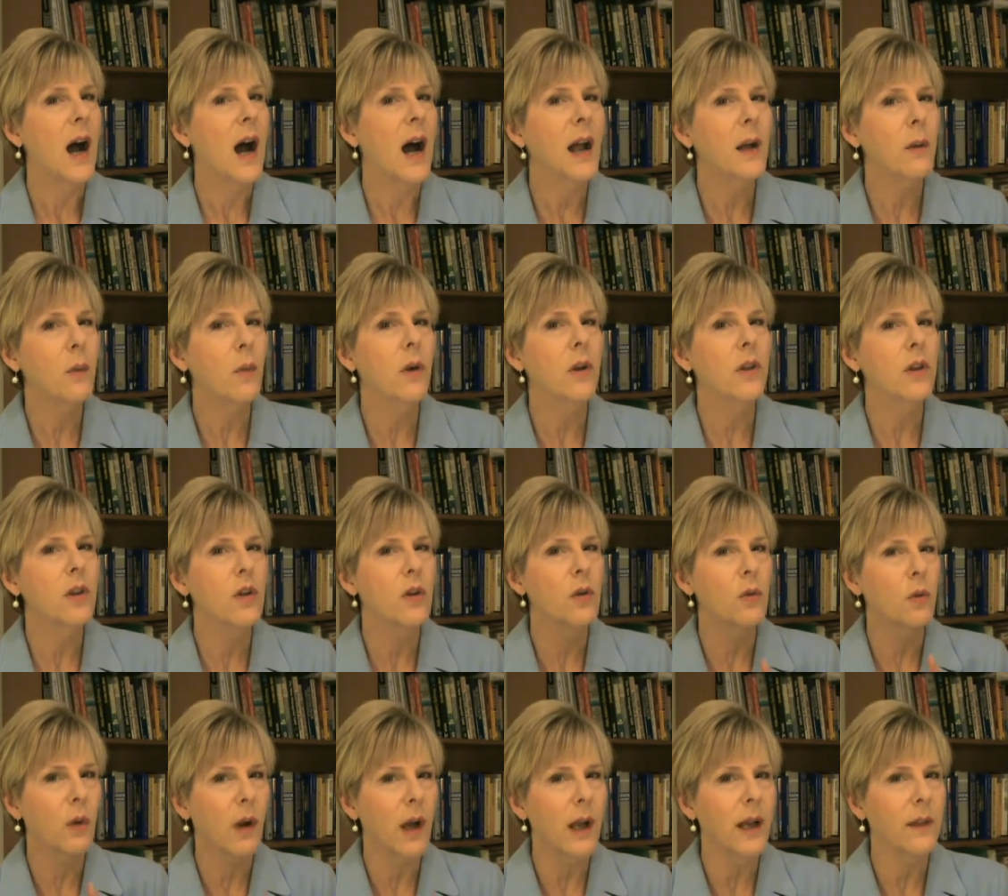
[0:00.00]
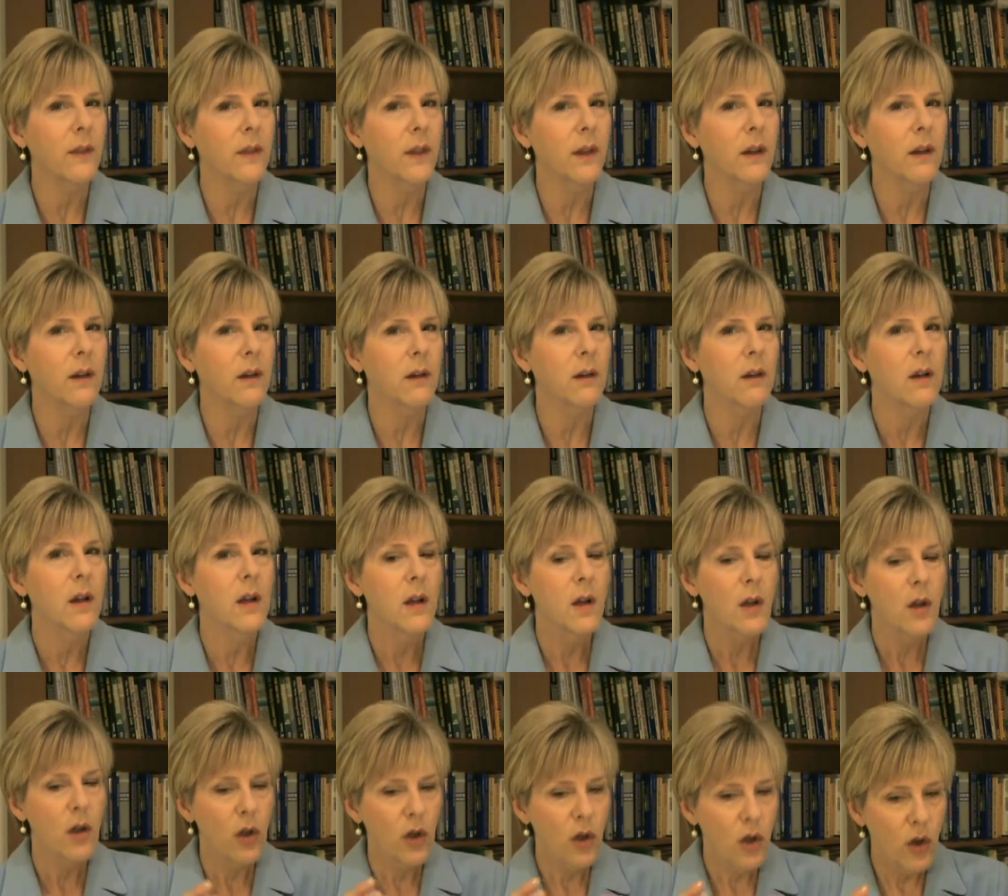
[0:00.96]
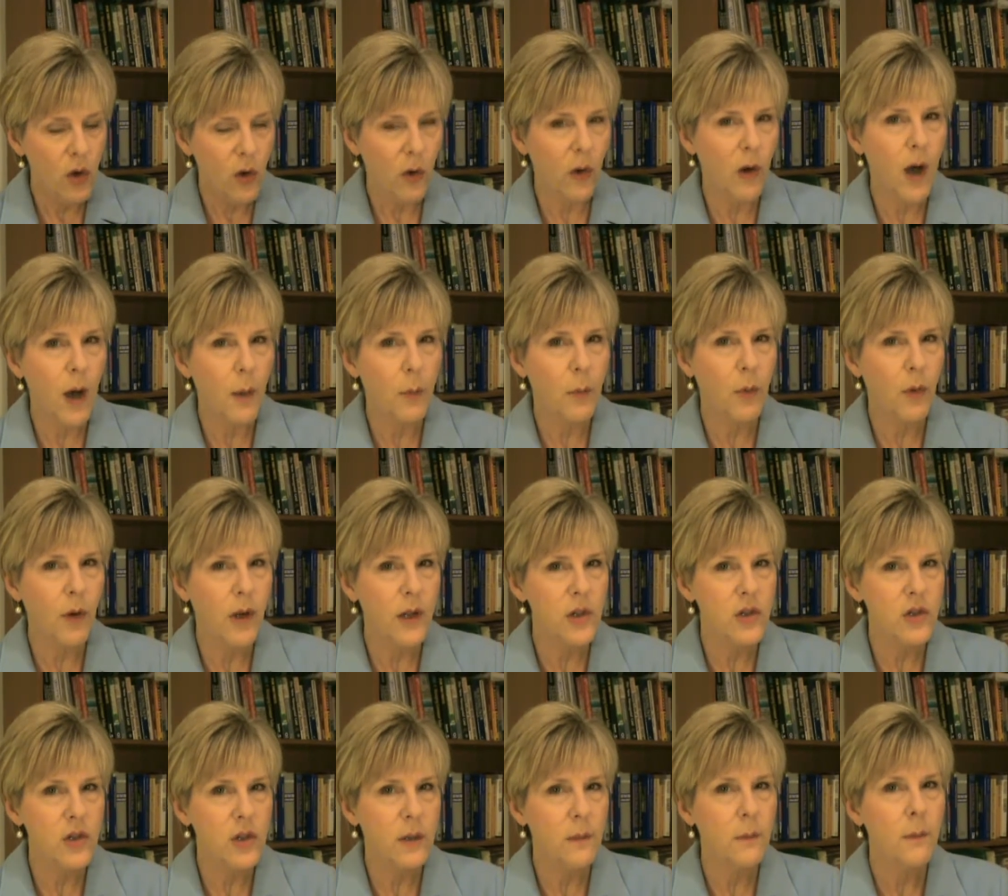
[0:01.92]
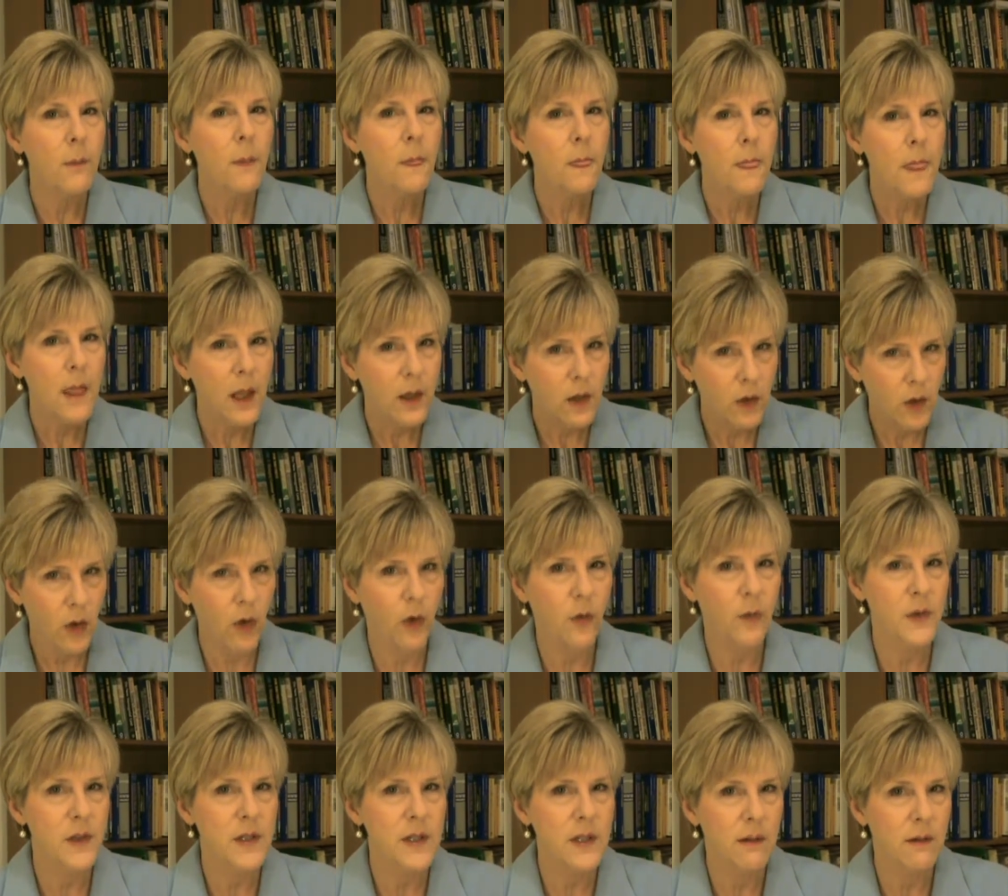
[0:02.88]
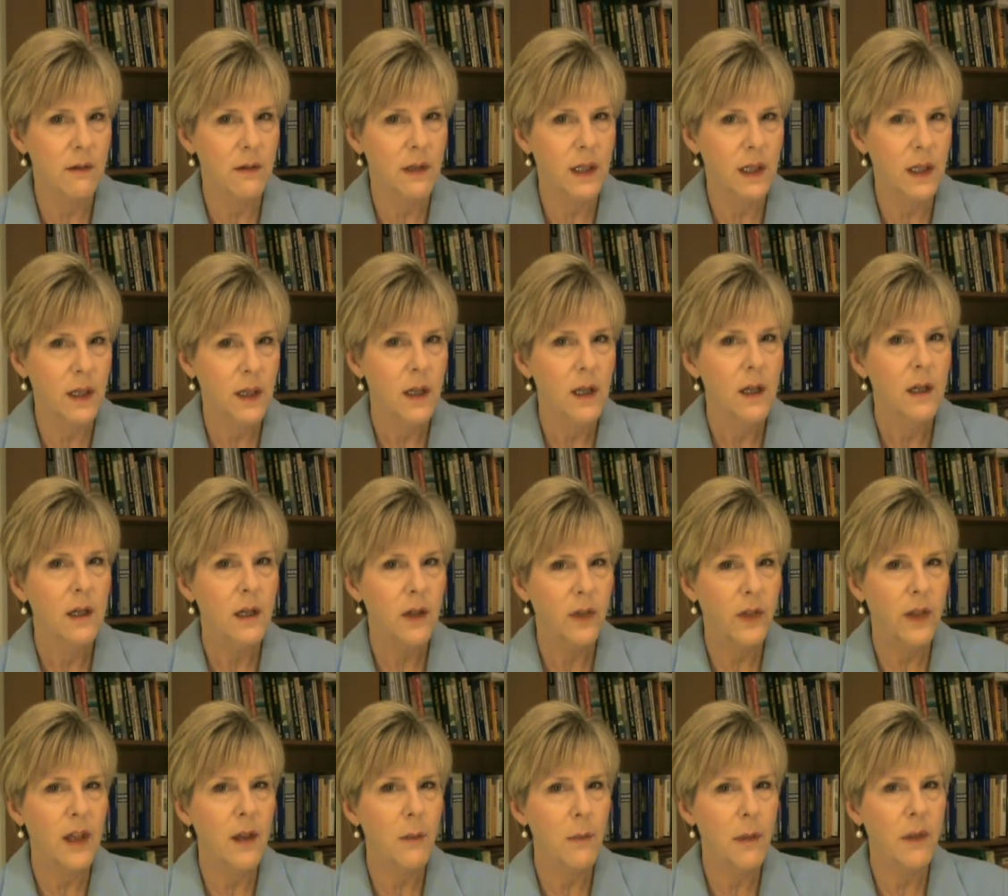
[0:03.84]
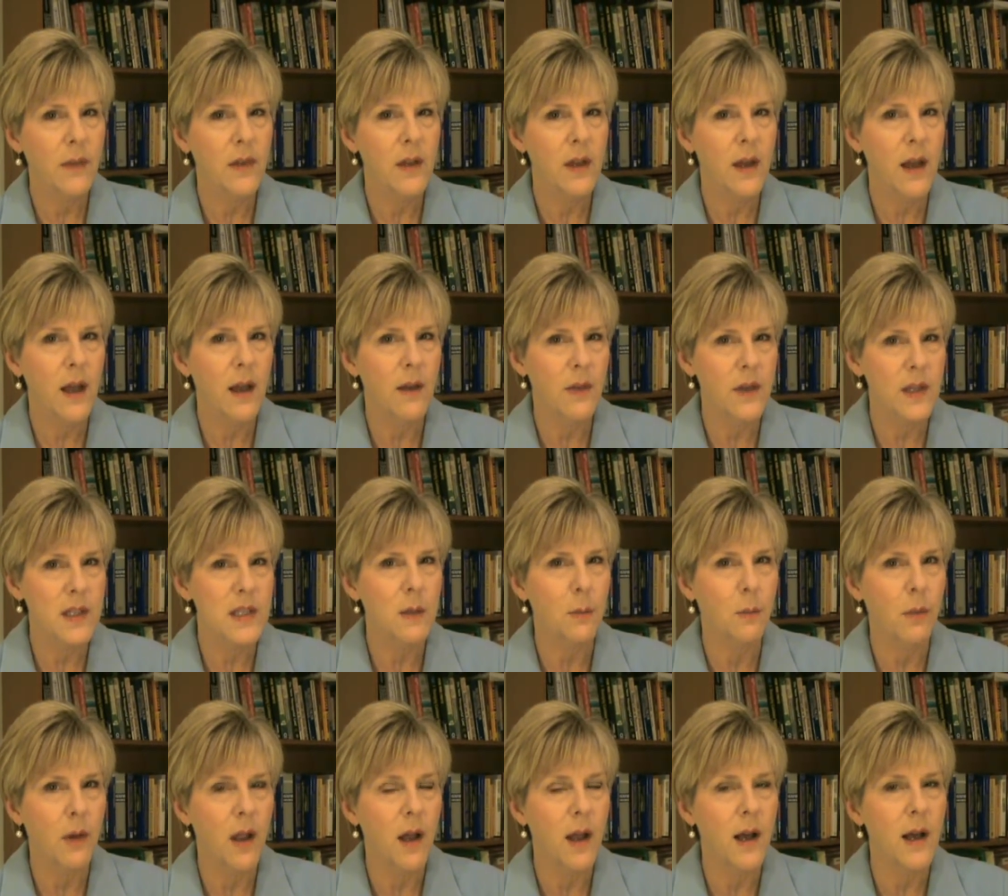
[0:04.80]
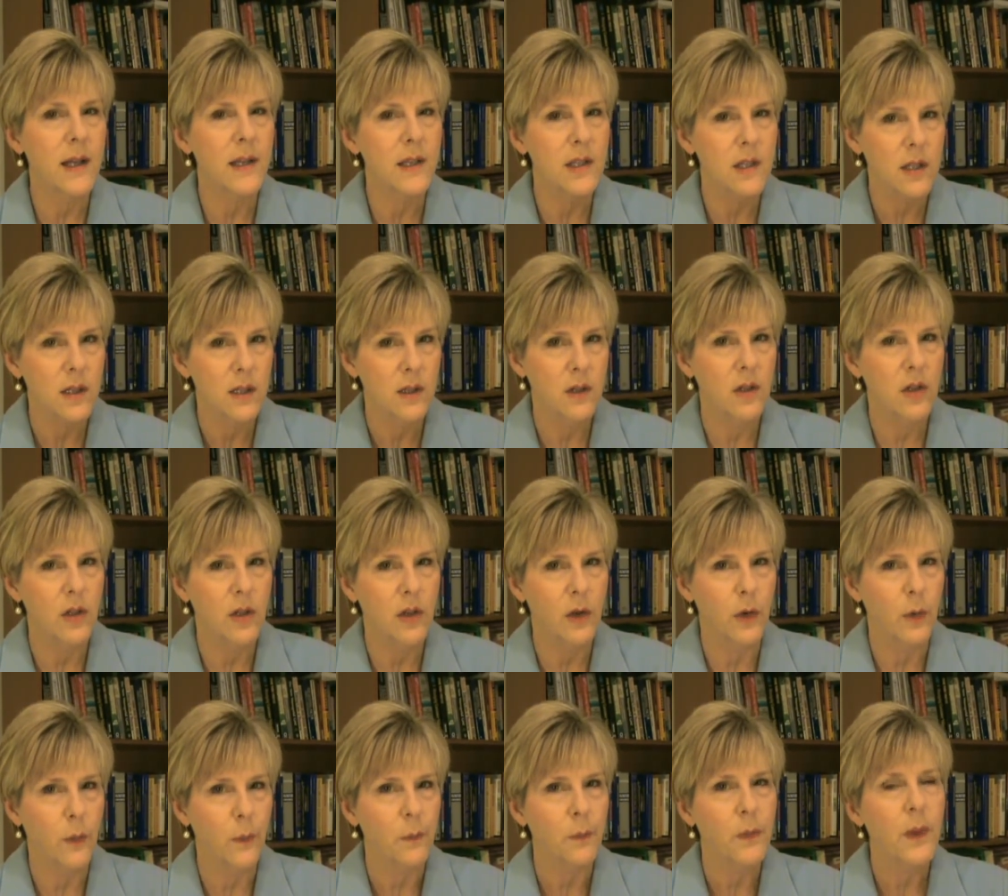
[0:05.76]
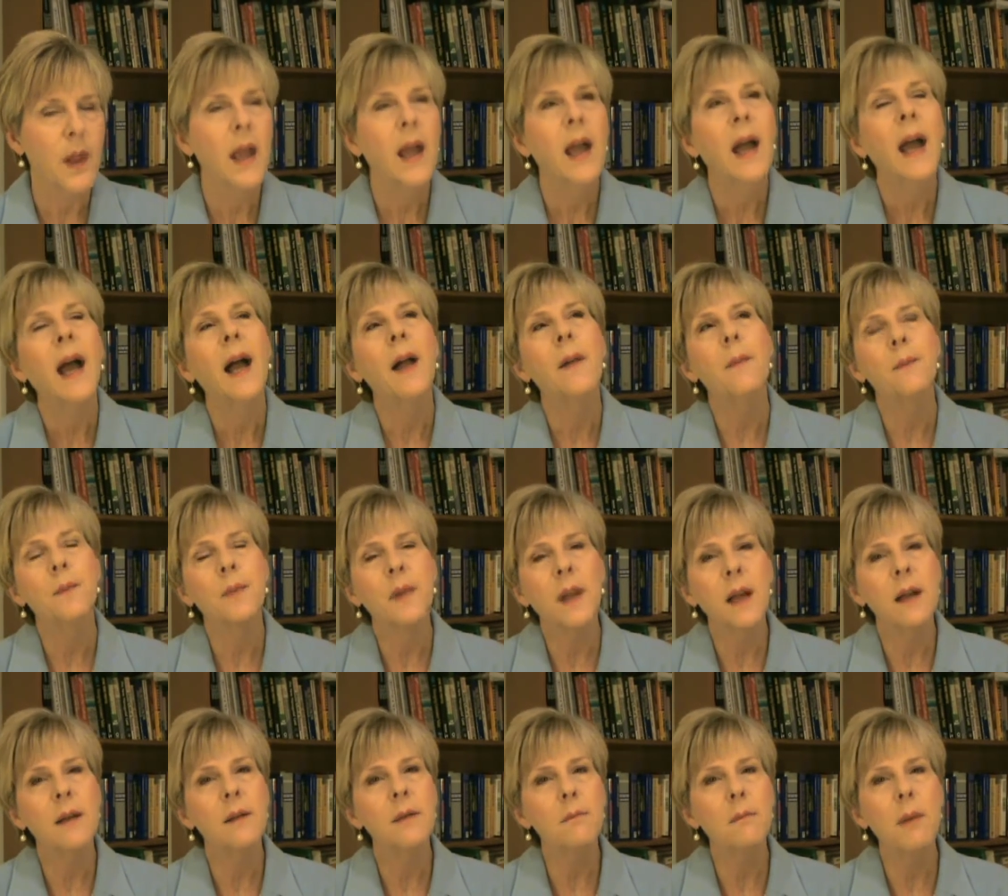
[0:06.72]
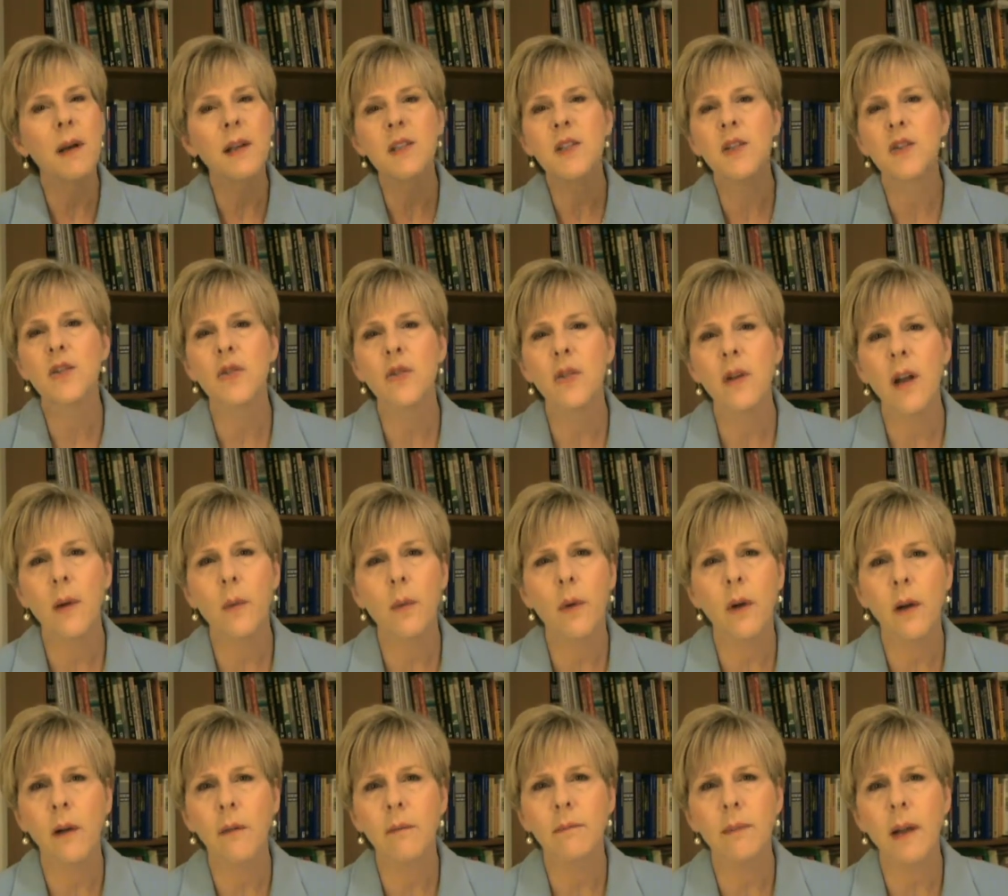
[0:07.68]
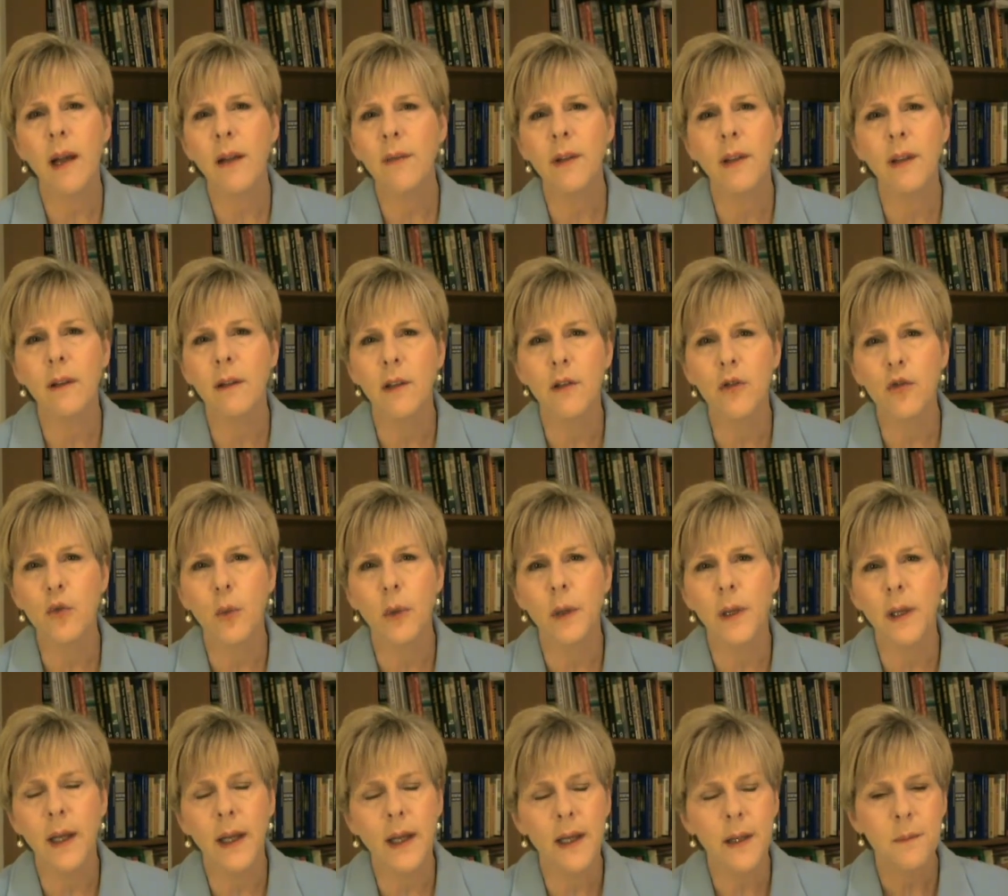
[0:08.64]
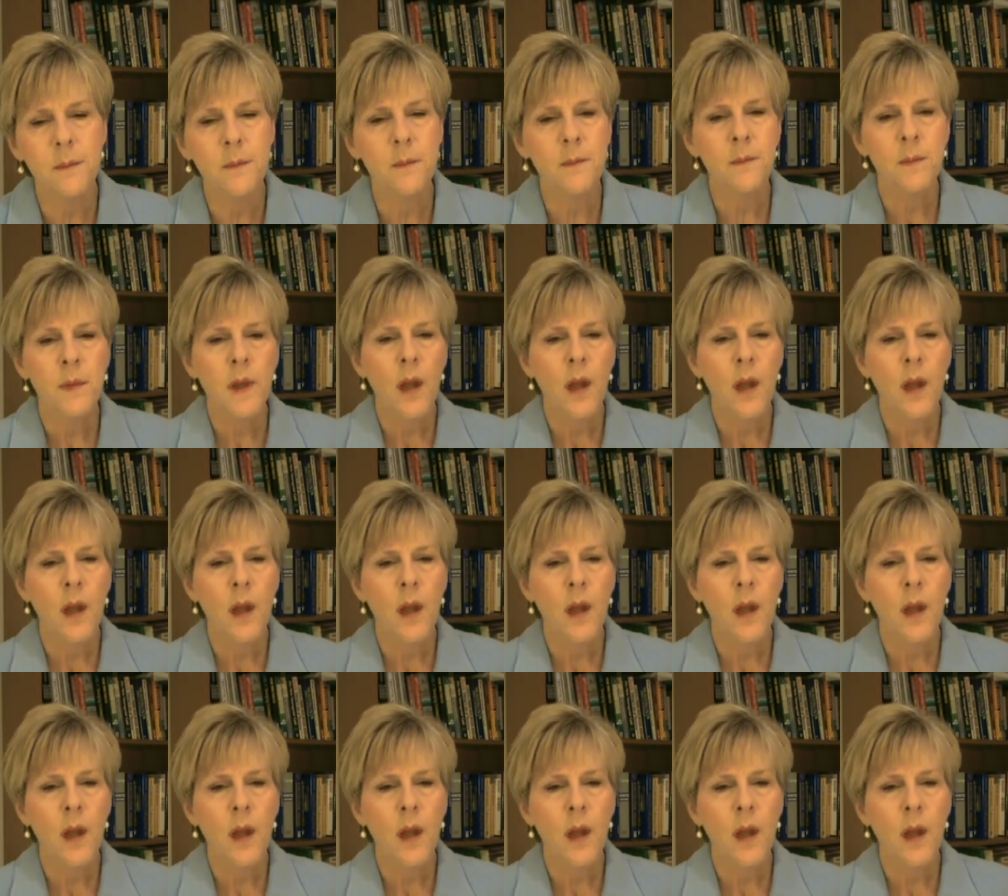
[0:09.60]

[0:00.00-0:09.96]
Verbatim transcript: I want you right there, your operation, your facility, to think about how this applies to you my sister and I were having lunch one day.